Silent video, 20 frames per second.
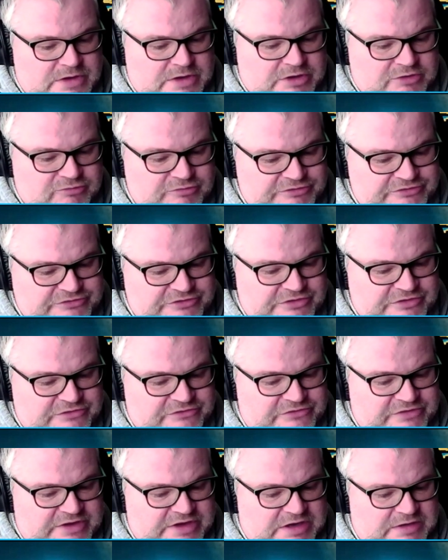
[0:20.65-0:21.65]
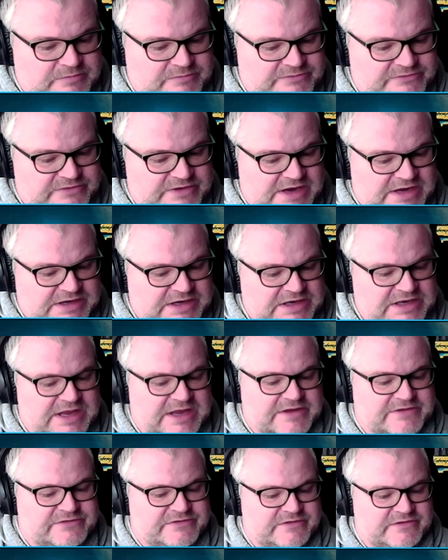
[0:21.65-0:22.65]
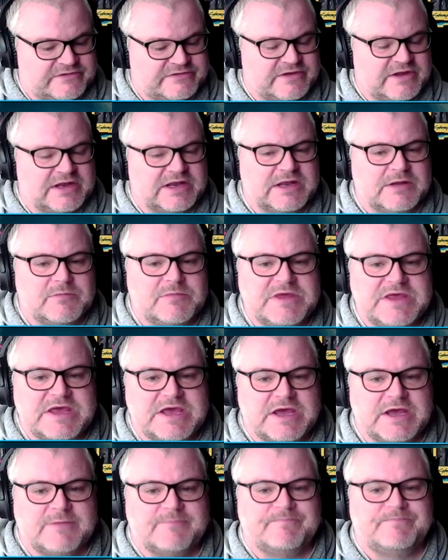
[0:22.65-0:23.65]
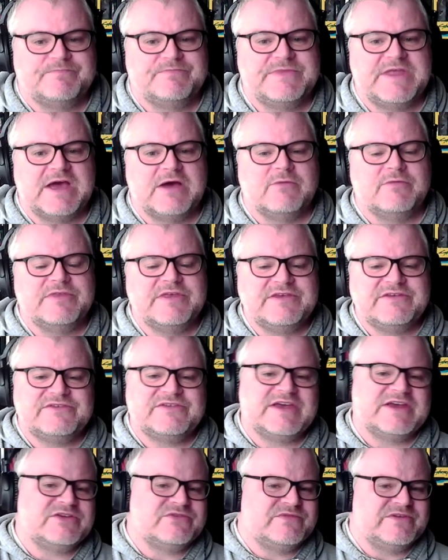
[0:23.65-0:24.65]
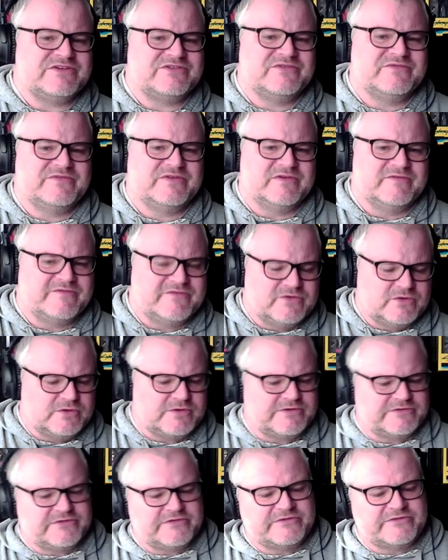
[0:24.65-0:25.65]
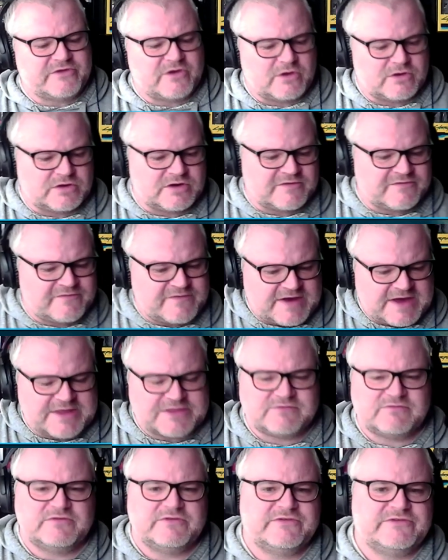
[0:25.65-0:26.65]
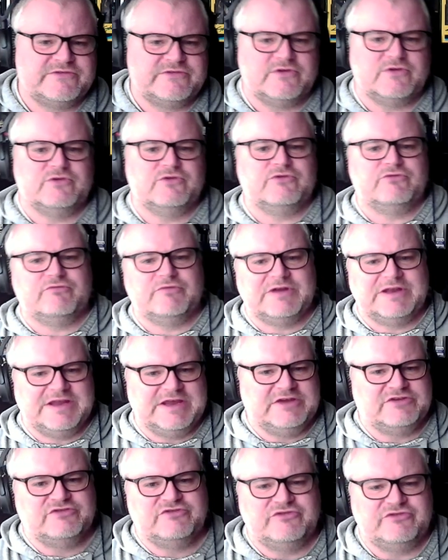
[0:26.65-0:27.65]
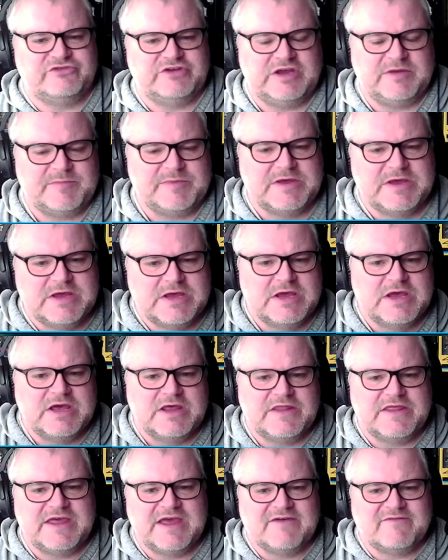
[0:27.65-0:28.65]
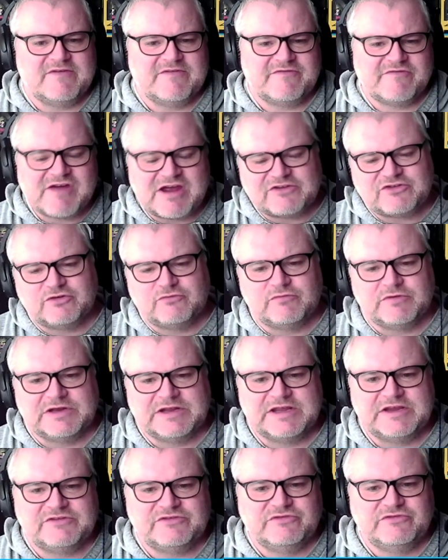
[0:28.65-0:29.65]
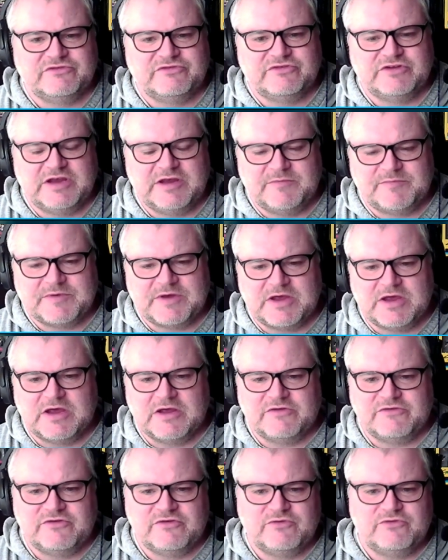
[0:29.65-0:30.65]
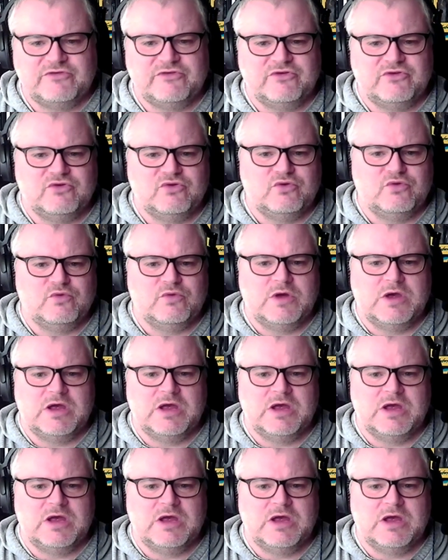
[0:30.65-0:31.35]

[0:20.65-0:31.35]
Christian James and Alexis Lemire. Now, this science fiction film focuses on a father and son's relationship. They have a fractured relationship due to